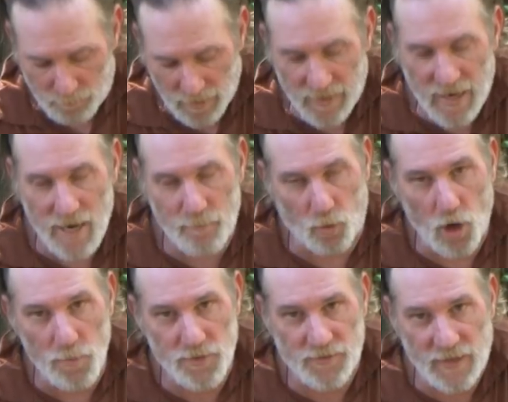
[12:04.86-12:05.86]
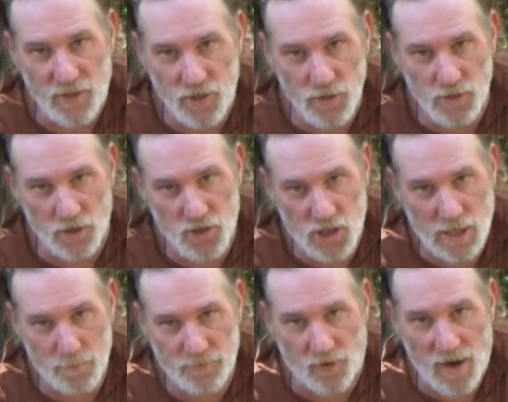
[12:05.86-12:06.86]
Big hemp ropes and things used on
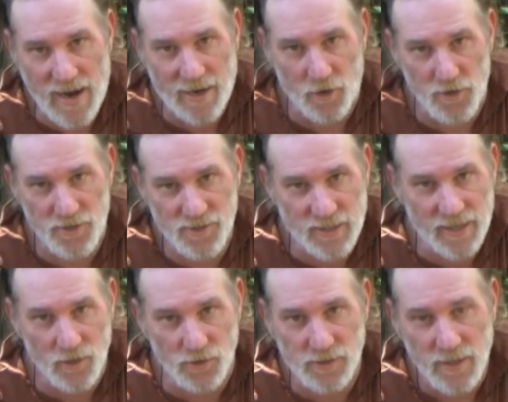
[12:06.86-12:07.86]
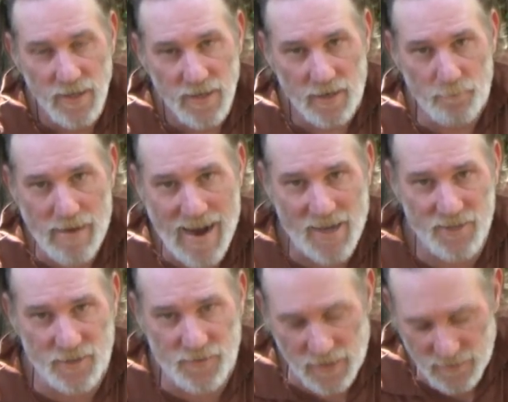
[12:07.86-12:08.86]
ships for anchors and sails and
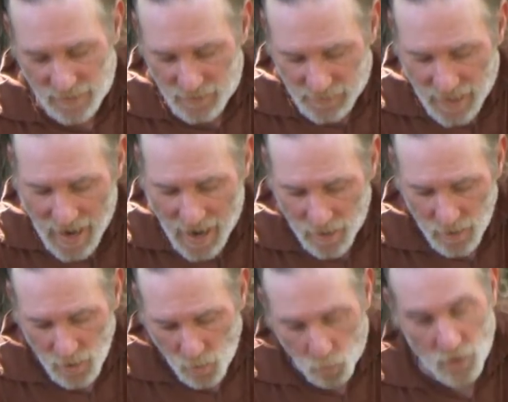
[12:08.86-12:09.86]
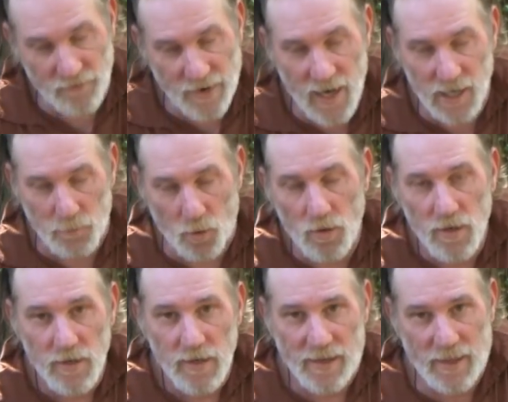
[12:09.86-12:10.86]
masts and things like that were available,
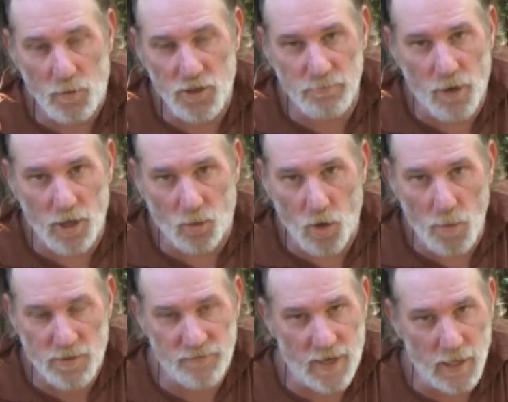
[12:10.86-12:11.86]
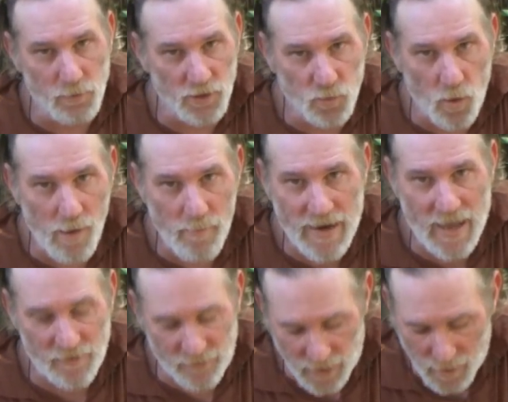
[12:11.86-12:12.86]
and there were smaller ropes available as well made
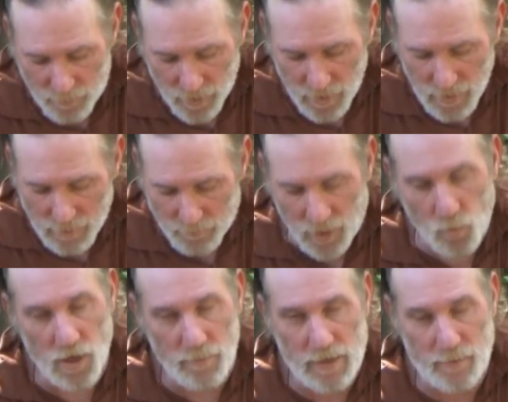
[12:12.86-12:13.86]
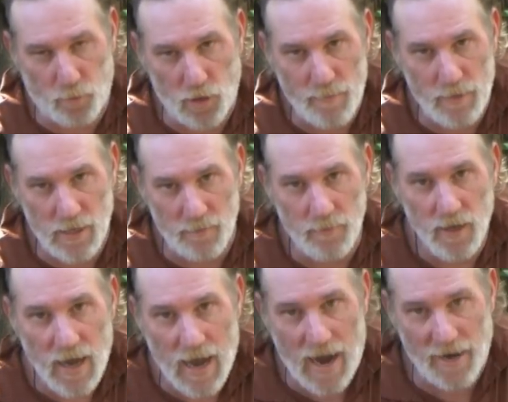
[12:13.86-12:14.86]
out of hemp, but it would have been a premium
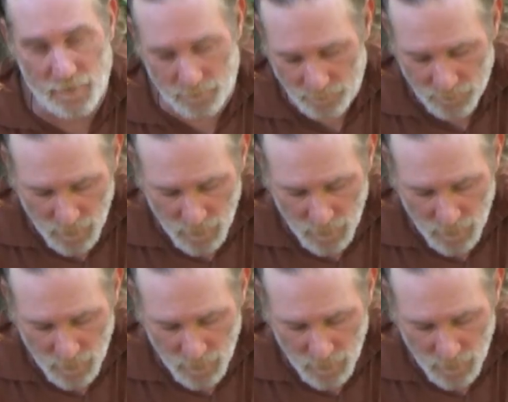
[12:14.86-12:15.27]
item.